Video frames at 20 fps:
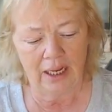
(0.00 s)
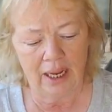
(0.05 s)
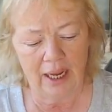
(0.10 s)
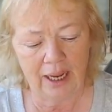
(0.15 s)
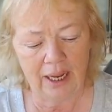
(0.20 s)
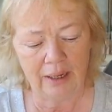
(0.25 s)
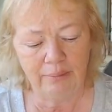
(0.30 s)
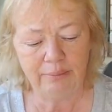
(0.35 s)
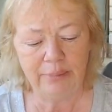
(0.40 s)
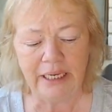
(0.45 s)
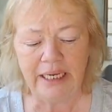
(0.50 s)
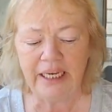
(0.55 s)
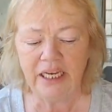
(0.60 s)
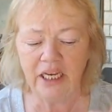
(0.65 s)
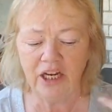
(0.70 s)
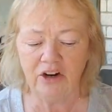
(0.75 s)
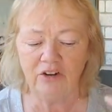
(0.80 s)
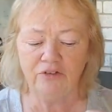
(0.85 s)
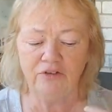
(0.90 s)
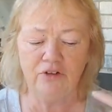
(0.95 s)
And be
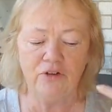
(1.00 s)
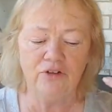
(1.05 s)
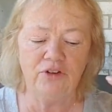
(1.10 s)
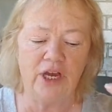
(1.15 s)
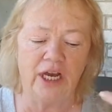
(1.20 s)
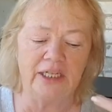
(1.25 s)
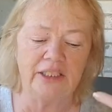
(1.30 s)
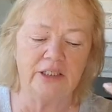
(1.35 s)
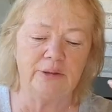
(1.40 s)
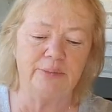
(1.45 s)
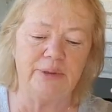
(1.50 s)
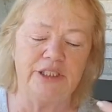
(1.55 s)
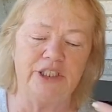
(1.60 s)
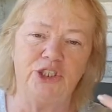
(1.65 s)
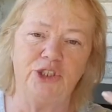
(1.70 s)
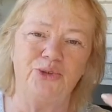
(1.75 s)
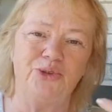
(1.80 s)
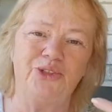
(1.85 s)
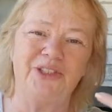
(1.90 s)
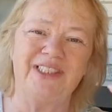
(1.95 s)
careful not to be
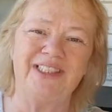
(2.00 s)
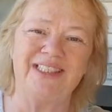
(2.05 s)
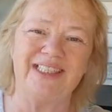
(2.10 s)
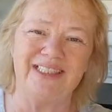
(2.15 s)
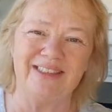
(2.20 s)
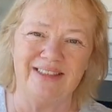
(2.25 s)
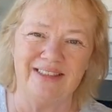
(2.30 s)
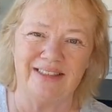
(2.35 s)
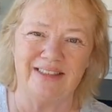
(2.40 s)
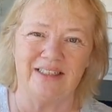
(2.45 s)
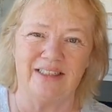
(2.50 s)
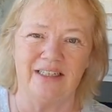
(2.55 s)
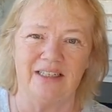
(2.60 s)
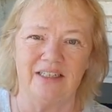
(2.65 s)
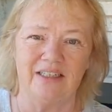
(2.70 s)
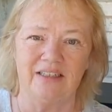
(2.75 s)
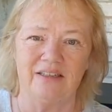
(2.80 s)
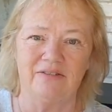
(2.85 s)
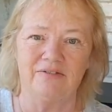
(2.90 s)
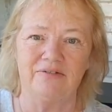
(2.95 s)
too
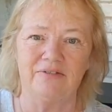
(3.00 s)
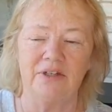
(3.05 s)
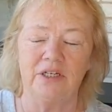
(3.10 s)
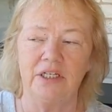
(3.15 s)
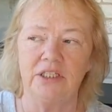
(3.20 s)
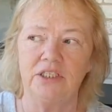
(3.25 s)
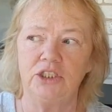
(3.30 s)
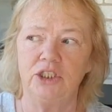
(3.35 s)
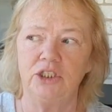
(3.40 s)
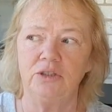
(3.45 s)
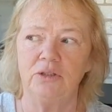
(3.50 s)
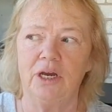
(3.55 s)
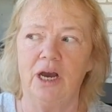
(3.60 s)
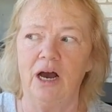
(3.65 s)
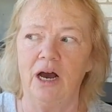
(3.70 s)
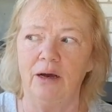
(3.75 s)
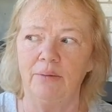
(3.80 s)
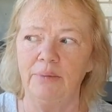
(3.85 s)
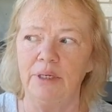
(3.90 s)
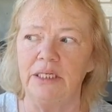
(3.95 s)
sensitive to
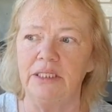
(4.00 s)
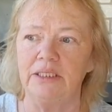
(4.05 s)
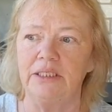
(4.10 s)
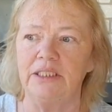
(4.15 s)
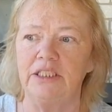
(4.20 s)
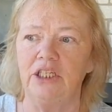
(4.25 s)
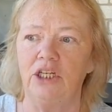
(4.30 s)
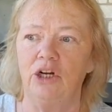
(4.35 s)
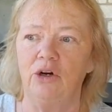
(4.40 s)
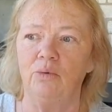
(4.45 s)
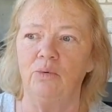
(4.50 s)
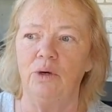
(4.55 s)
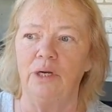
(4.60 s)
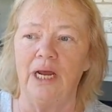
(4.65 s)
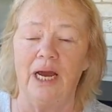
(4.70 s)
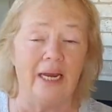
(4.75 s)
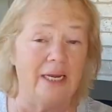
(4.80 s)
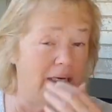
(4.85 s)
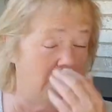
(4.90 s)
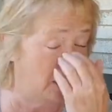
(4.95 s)
comments. You know, when
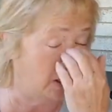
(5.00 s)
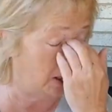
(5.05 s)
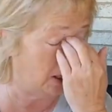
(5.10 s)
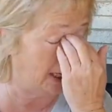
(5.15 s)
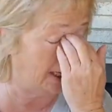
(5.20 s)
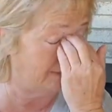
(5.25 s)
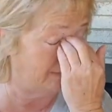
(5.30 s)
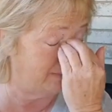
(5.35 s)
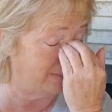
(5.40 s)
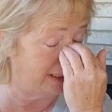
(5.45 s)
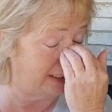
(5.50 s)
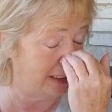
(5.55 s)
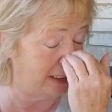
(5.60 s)
I'm not